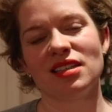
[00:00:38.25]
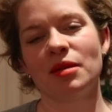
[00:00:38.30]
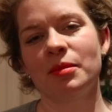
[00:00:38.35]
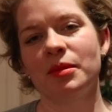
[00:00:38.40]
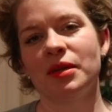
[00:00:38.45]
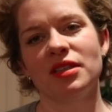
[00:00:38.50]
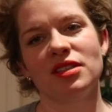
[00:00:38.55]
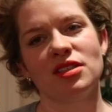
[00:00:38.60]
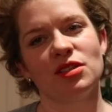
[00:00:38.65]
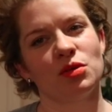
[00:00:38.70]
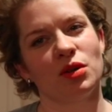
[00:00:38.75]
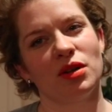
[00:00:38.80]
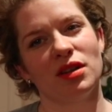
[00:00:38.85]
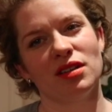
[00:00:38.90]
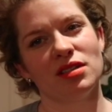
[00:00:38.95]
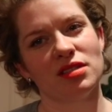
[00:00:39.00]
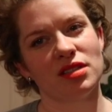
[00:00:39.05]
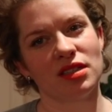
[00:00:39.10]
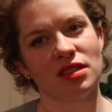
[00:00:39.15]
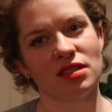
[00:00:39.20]
I mean, it's just one of
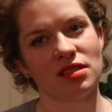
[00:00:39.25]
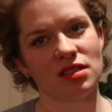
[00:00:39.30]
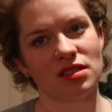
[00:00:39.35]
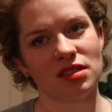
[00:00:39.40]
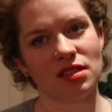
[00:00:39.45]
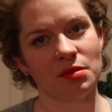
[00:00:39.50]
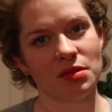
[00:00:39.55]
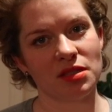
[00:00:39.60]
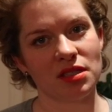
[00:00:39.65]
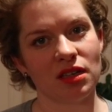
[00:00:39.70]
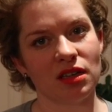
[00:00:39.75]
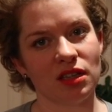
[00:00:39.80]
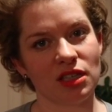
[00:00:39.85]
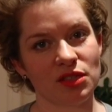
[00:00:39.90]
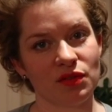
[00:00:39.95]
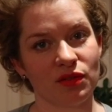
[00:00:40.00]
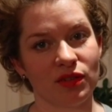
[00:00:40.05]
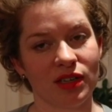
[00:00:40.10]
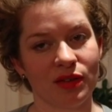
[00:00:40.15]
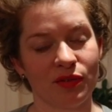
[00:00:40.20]
those things that seems to
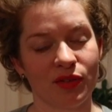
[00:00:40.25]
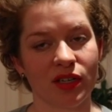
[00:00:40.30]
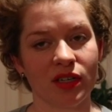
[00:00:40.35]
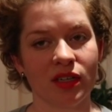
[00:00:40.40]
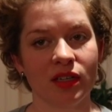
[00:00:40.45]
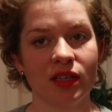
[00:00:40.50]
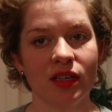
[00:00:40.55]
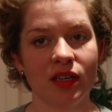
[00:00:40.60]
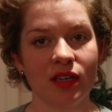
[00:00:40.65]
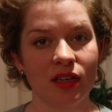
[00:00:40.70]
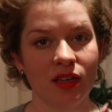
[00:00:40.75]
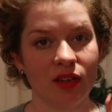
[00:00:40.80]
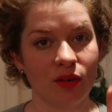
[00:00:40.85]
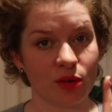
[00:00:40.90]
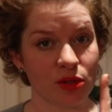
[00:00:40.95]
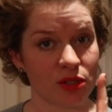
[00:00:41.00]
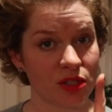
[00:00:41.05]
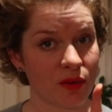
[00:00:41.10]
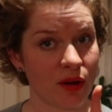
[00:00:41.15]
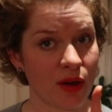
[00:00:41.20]
last forever.
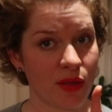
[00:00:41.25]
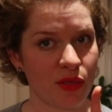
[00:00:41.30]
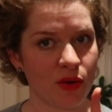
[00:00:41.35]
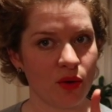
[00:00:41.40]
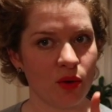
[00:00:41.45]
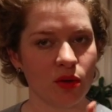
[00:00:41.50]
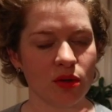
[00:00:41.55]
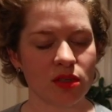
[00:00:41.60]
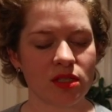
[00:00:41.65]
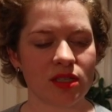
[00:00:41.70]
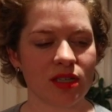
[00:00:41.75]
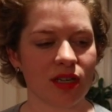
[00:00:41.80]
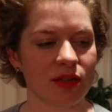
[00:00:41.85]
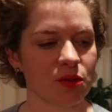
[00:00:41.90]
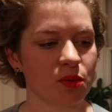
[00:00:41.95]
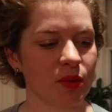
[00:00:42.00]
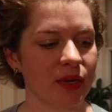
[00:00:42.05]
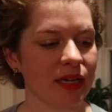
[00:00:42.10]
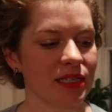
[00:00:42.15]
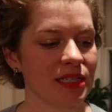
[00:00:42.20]
Or so I thought, till I was
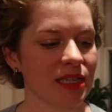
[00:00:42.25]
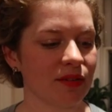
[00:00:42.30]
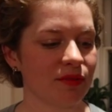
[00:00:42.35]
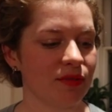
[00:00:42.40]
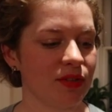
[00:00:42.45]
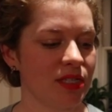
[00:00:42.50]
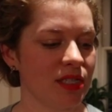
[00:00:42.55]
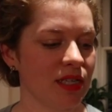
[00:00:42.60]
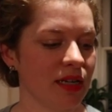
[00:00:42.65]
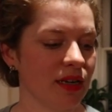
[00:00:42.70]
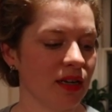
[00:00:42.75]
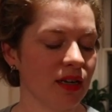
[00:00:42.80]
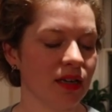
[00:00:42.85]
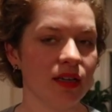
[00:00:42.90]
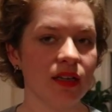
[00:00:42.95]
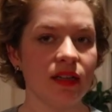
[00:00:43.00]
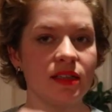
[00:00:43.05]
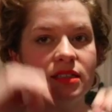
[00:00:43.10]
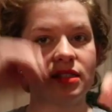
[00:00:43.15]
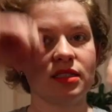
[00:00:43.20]
wearing it out for dinner,
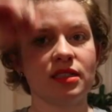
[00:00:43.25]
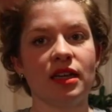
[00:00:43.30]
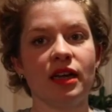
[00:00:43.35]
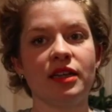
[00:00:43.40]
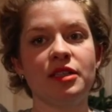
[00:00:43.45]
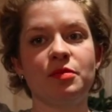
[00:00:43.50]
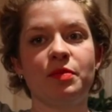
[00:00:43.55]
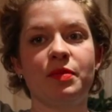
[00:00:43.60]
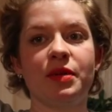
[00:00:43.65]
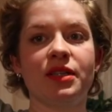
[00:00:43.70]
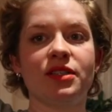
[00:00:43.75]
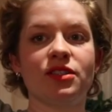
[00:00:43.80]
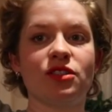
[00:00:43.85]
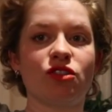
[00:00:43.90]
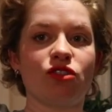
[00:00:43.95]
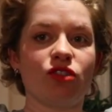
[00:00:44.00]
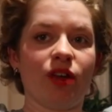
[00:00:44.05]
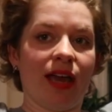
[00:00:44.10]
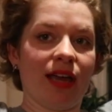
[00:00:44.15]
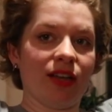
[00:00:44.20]
did a nice big
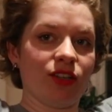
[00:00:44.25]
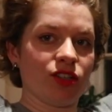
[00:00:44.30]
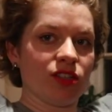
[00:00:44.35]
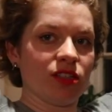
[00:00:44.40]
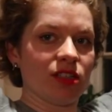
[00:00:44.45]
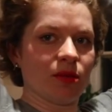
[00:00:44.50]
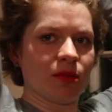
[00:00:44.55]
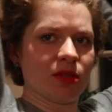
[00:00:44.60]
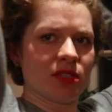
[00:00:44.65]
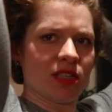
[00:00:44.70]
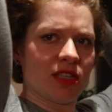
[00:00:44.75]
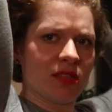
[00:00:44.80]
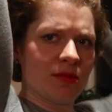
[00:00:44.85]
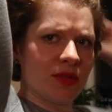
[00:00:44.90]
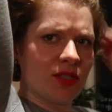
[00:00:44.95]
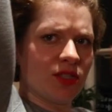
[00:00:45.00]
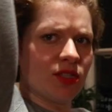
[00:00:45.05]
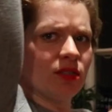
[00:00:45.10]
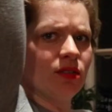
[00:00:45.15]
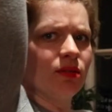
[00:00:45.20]
stretch, and someone said to
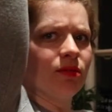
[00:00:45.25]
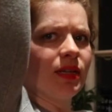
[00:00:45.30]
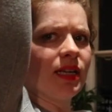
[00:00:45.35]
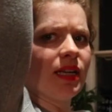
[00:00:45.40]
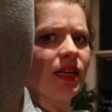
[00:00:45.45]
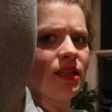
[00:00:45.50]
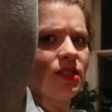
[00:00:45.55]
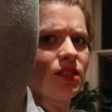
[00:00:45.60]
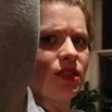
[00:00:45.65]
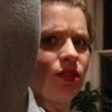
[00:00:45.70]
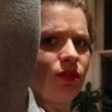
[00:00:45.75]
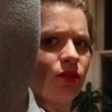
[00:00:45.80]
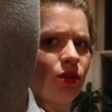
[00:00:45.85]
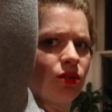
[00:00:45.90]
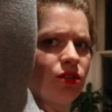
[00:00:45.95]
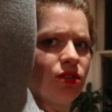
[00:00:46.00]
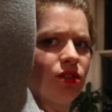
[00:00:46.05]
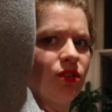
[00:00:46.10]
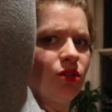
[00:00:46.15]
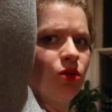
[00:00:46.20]
me, "Do you realise that you've
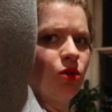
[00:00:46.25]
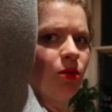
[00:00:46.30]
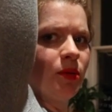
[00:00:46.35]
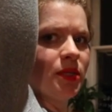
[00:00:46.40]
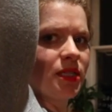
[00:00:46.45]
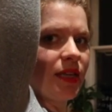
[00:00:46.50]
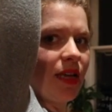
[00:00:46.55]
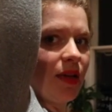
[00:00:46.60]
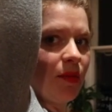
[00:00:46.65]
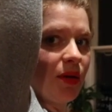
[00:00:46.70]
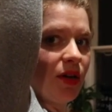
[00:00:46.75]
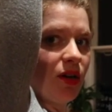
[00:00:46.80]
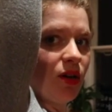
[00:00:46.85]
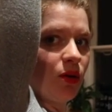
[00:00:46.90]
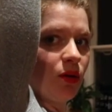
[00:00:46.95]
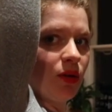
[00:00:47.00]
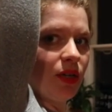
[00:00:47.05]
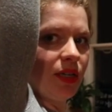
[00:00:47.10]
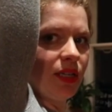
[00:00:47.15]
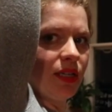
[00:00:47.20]
got an enormous gaping
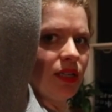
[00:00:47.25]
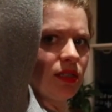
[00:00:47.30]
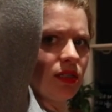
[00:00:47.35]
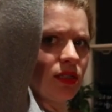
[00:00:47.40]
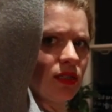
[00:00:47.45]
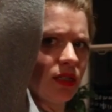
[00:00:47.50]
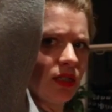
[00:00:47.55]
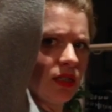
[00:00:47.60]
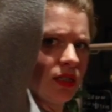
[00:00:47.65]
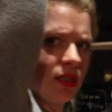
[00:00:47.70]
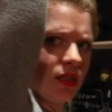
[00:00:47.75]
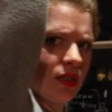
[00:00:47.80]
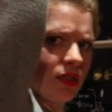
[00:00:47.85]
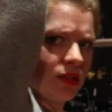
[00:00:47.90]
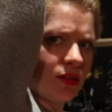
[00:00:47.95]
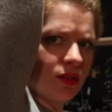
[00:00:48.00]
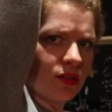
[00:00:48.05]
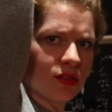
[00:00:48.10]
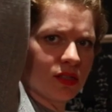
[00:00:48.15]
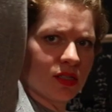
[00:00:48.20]
hole in it?"
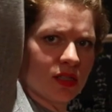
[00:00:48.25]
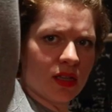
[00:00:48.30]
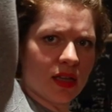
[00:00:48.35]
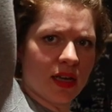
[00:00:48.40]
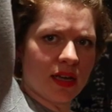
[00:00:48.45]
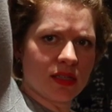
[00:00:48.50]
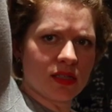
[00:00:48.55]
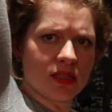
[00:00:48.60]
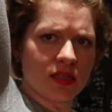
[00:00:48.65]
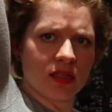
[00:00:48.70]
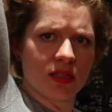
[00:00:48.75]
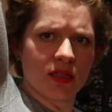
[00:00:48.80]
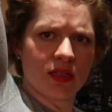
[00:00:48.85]
You can see that.